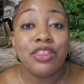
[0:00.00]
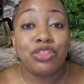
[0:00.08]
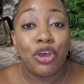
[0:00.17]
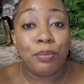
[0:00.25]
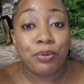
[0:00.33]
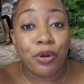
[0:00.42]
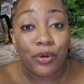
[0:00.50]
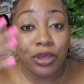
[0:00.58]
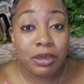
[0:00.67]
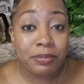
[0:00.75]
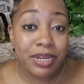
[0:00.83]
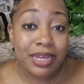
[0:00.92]
the
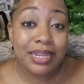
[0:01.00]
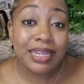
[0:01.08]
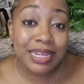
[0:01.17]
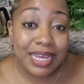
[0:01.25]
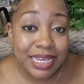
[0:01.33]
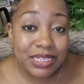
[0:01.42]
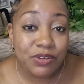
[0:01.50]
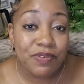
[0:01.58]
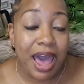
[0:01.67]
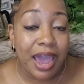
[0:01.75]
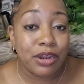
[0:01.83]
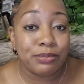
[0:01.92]
prohibited list of
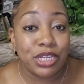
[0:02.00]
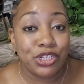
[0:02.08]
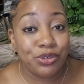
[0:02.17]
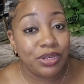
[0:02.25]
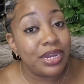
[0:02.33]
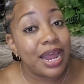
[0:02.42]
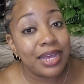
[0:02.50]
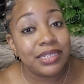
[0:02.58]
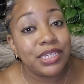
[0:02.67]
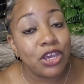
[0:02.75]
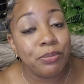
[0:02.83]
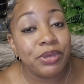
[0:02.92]
items that you cannot
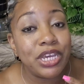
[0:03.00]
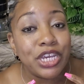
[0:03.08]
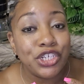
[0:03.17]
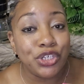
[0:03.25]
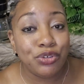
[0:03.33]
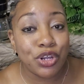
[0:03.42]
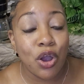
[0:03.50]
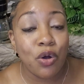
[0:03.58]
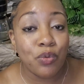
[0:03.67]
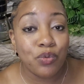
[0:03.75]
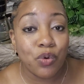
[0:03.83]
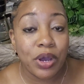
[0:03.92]
sell, because you don't
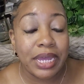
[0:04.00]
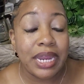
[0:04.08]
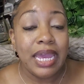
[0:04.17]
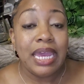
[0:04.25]
want